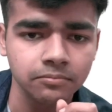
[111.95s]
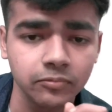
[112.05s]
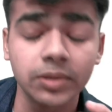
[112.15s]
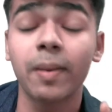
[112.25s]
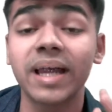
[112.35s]

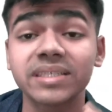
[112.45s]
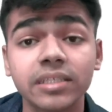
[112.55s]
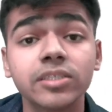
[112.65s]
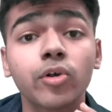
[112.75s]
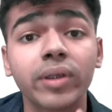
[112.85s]
with
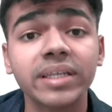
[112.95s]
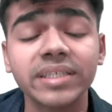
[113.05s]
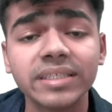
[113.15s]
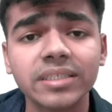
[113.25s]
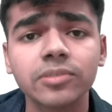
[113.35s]
Bacillus
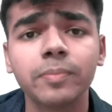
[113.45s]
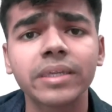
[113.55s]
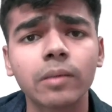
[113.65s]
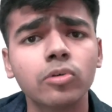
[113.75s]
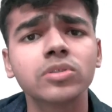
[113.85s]
thuringiensis being
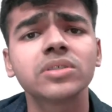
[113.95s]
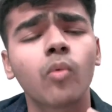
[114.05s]
the most